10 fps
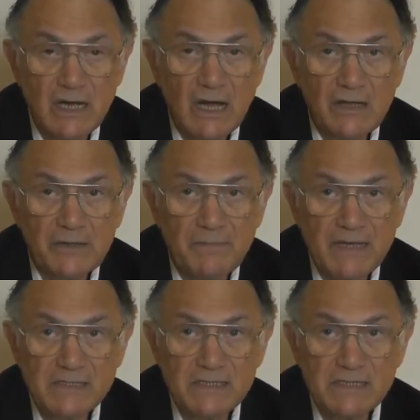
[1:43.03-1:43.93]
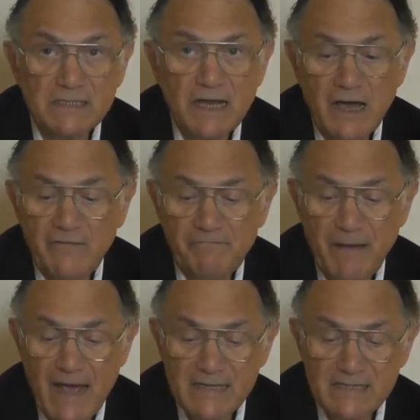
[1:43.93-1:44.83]
on the basis of
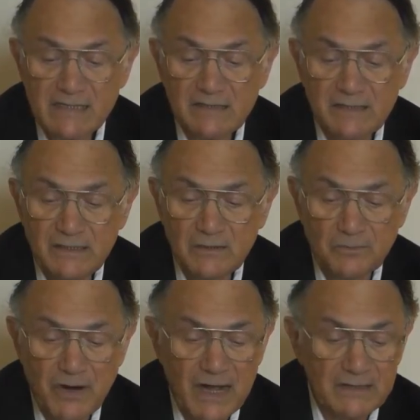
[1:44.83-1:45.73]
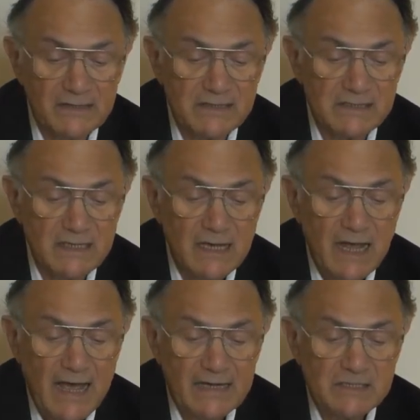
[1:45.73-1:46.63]
past clinical practice
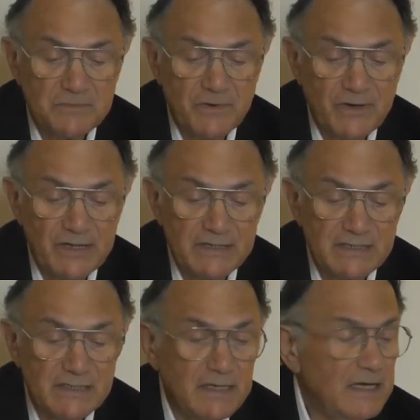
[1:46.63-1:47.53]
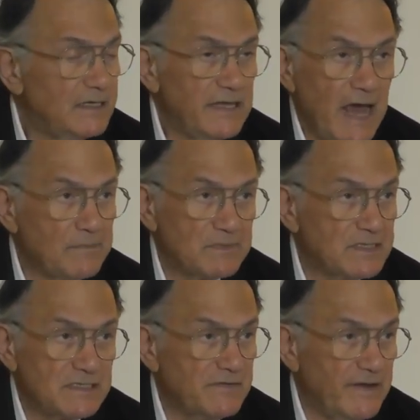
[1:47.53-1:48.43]
and experience in the
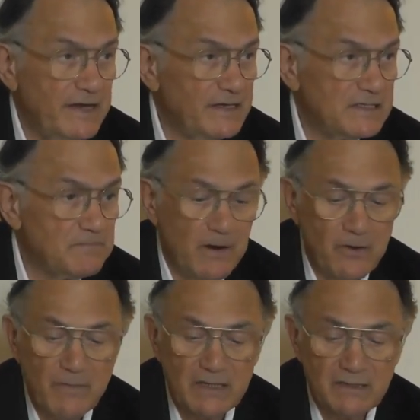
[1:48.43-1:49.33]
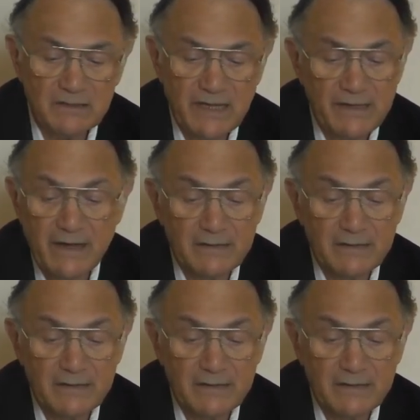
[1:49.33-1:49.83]
absence of any experimental data.